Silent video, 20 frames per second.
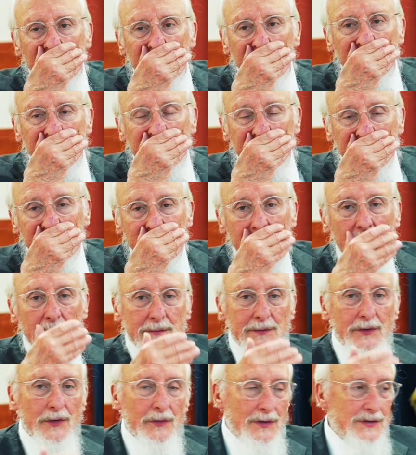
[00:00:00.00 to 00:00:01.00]
Now,
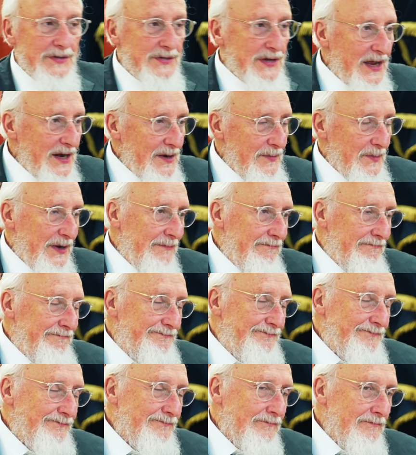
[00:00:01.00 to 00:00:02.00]
you can say to me,
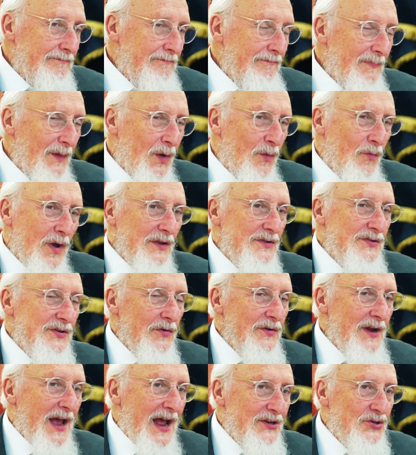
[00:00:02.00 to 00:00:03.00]
well, it's
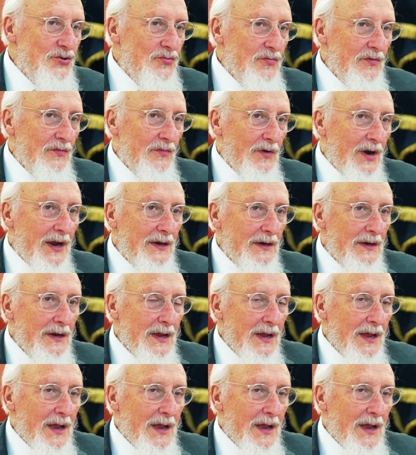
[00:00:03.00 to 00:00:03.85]
so natural, right?